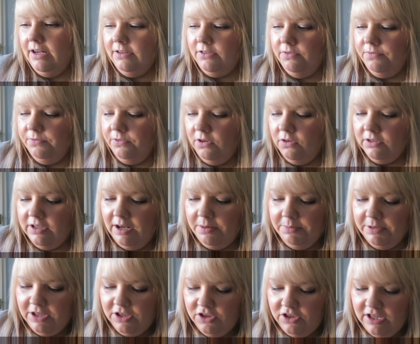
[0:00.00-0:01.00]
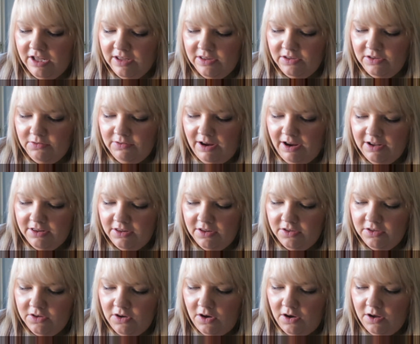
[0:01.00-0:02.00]
I don't know how many sheets there are.
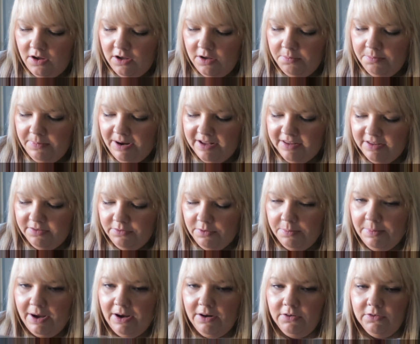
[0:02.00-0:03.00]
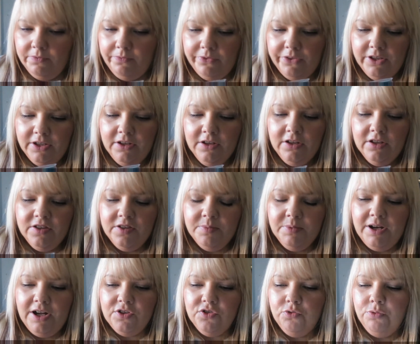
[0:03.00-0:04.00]
There's not a massive amount.
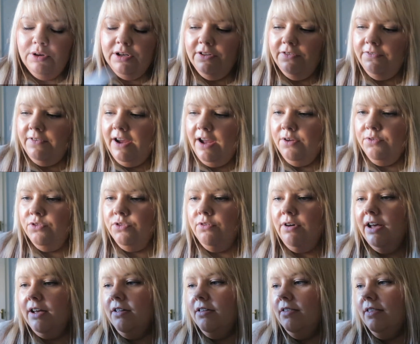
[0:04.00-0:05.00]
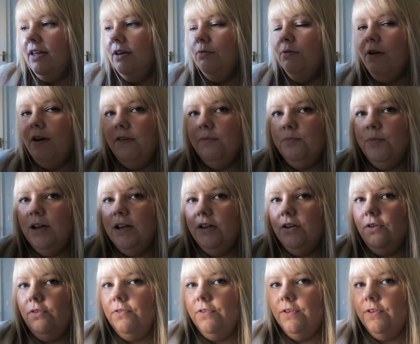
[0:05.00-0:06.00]
Something like 25, so I can see where I've been
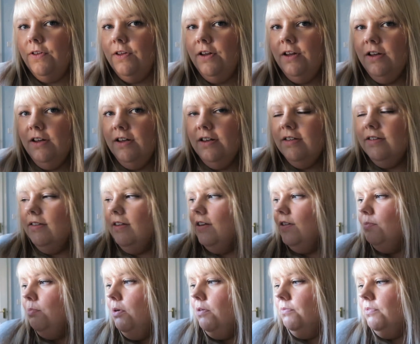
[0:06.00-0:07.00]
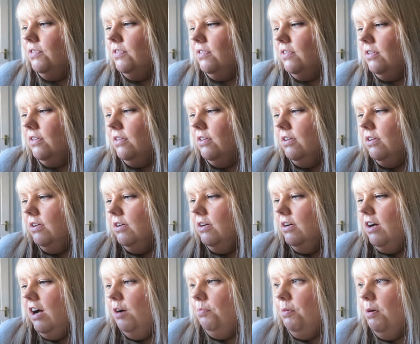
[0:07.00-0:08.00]
over 6 months.
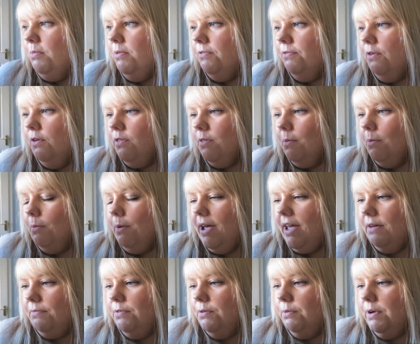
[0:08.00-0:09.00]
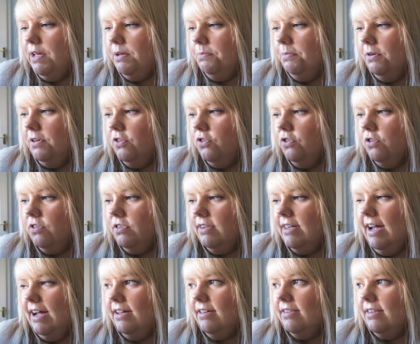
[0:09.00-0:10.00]
I'll probably throw them away every week, but it's just
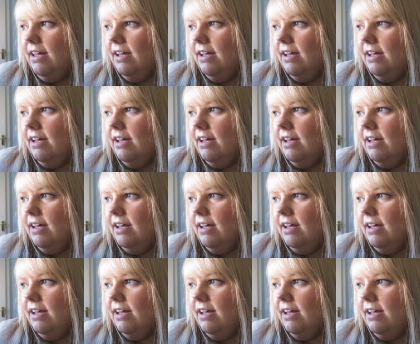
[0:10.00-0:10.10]
nice.